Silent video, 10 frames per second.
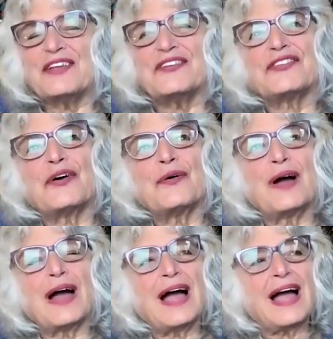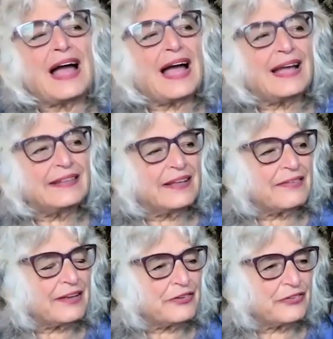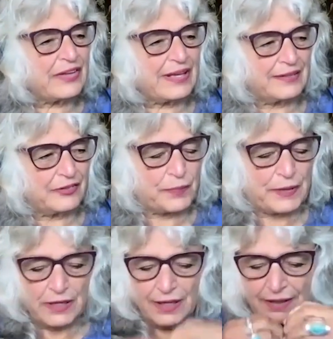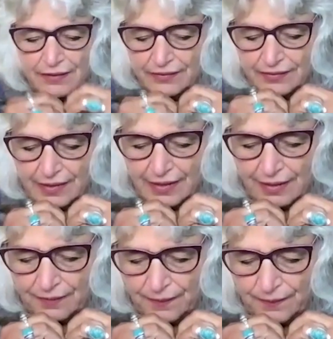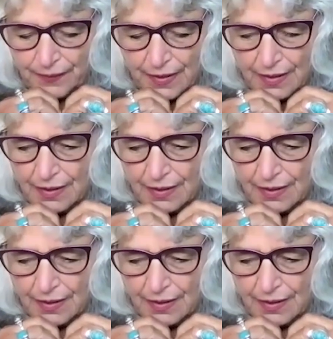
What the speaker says: So I love how you're saying this, because one